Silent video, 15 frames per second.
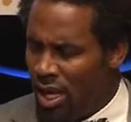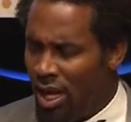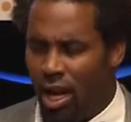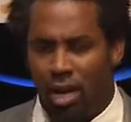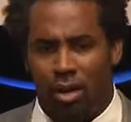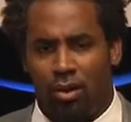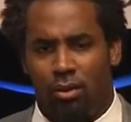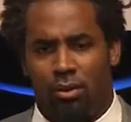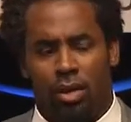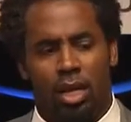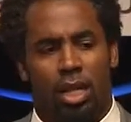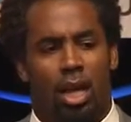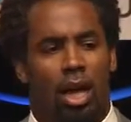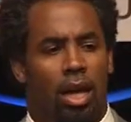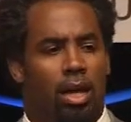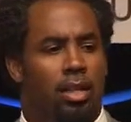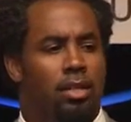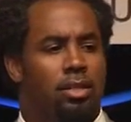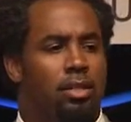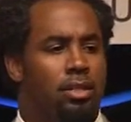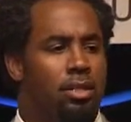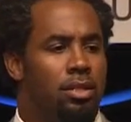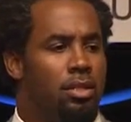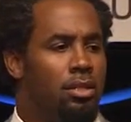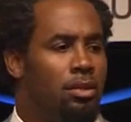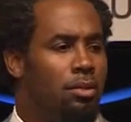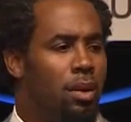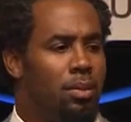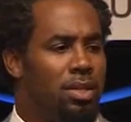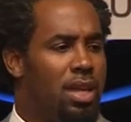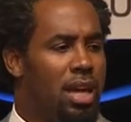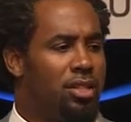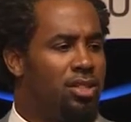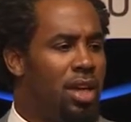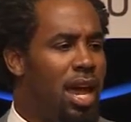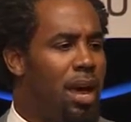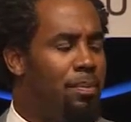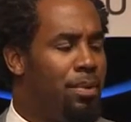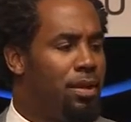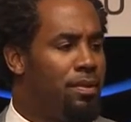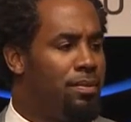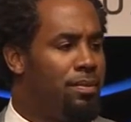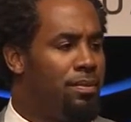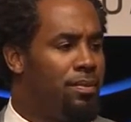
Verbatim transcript: And I didn't realize what was actually happening.